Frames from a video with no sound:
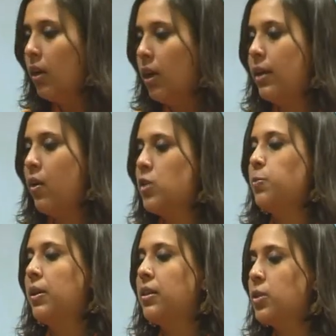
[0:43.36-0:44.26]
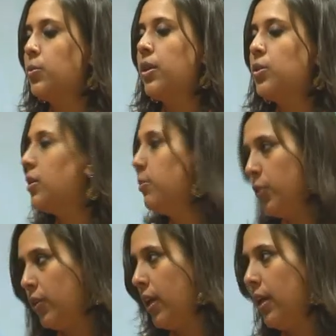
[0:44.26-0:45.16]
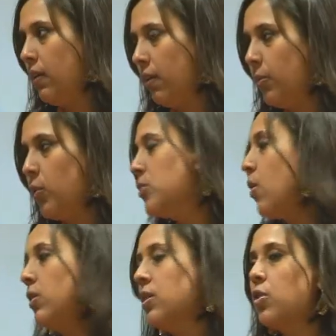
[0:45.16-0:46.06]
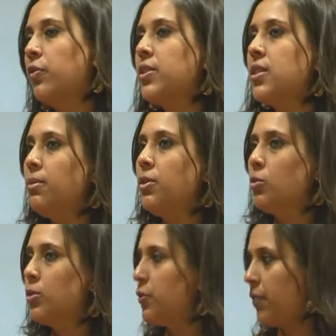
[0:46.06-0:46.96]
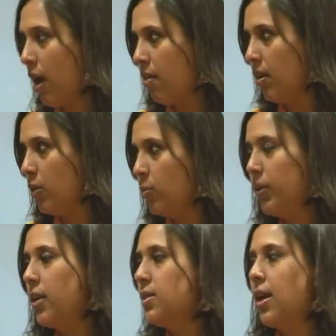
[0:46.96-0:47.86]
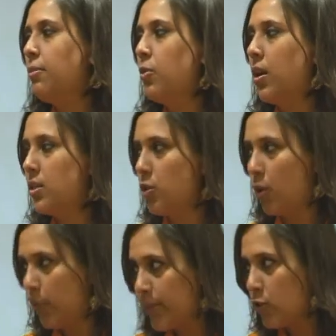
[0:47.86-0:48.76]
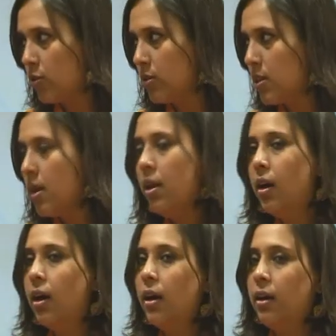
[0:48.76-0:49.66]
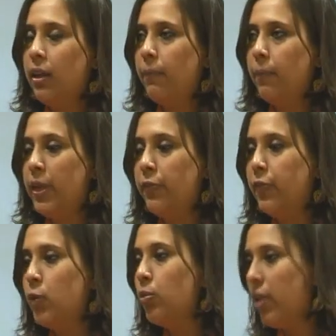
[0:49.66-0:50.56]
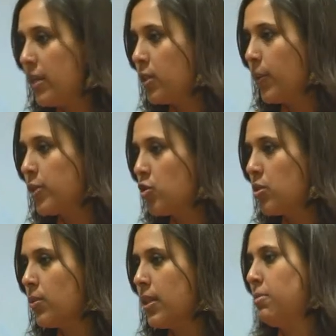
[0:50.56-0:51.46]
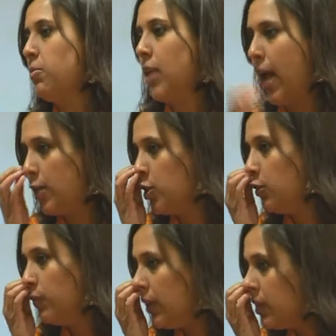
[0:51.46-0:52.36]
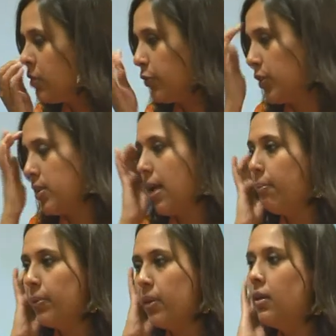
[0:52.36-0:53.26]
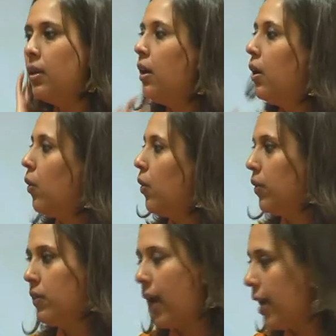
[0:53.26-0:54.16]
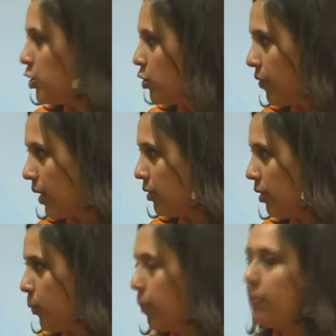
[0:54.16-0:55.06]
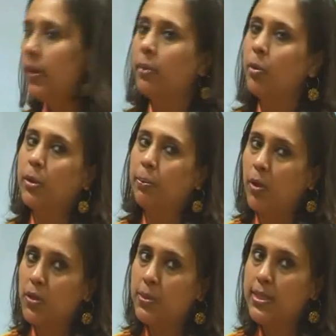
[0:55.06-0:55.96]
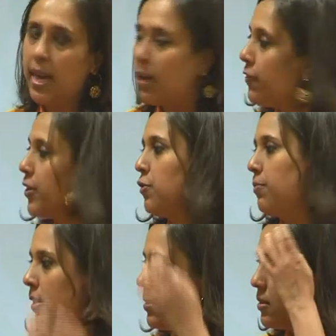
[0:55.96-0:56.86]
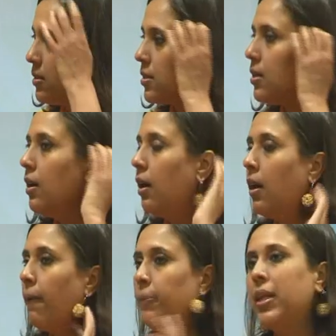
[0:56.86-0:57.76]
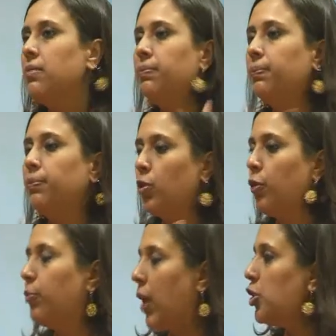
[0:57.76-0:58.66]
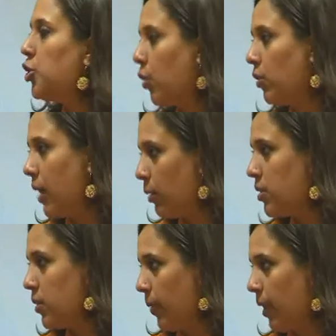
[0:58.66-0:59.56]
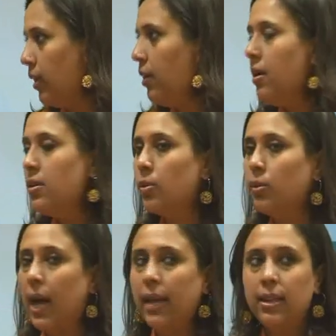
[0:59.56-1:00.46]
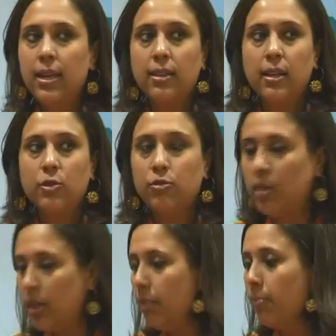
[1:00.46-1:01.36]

and a hospital that's willing to communicate. Most doctors often seem in too much of a hurry. Nobody has time to answer your questions. If you raise questions with them about the hygiene of needles, for example, or the hygiene of other equipment, about the possible side effects of medicines, they'll sort of brush your doubts away. So I think that it's really